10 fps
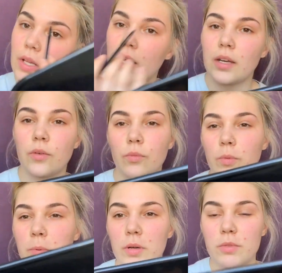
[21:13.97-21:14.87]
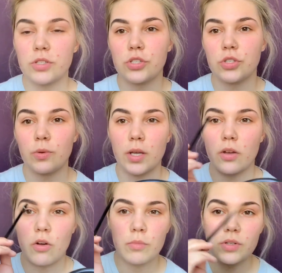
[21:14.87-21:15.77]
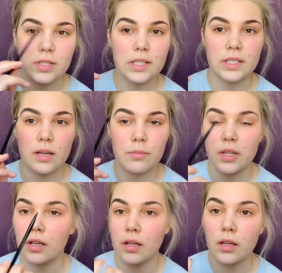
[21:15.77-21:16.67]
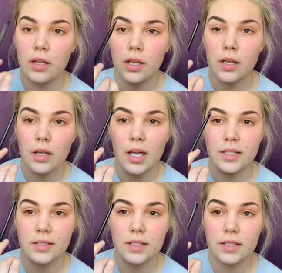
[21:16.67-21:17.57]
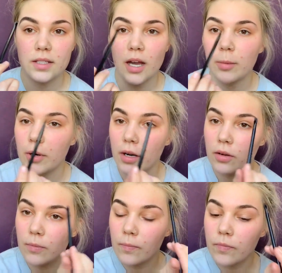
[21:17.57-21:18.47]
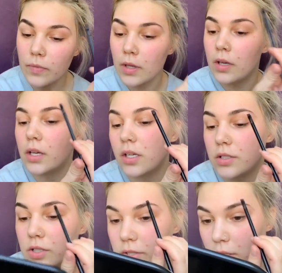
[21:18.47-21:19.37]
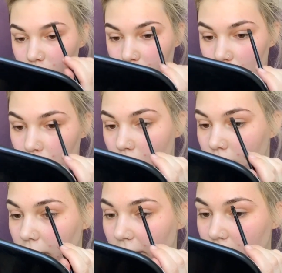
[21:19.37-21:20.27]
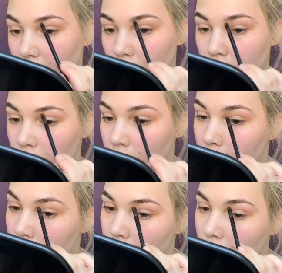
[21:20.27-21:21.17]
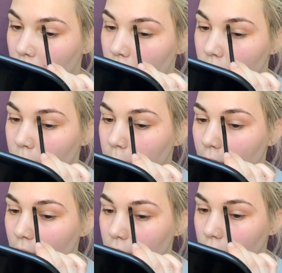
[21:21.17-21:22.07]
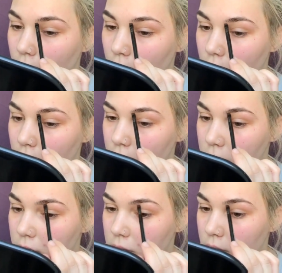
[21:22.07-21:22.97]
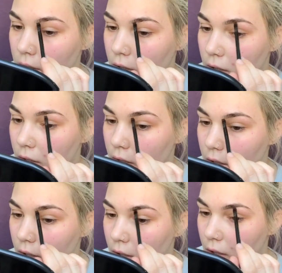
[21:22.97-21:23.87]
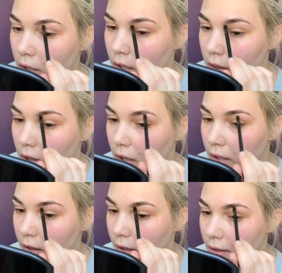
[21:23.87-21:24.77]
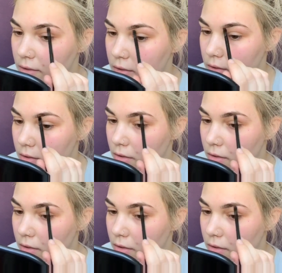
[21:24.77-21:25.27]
And we're pretty much doing almost the same thing as this eyebrow. It's just going to be a lot lighter. Powder is a lot less